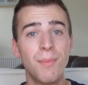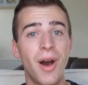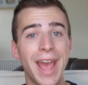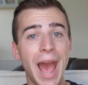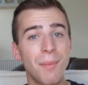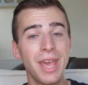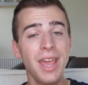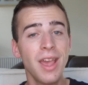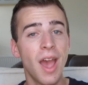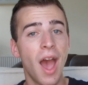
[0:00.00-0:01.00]
in
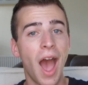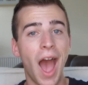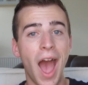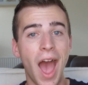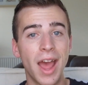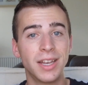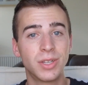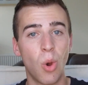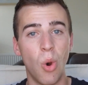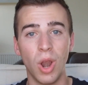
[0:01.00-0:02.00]
Miami,
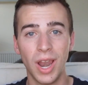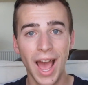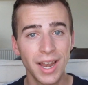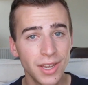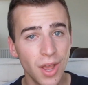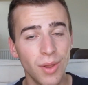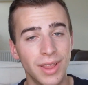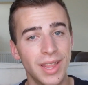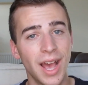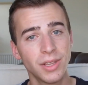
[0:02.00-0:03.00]
and Orlando,
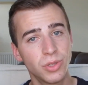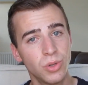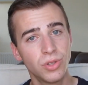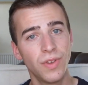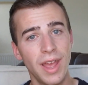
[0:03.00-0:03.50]
in that sort of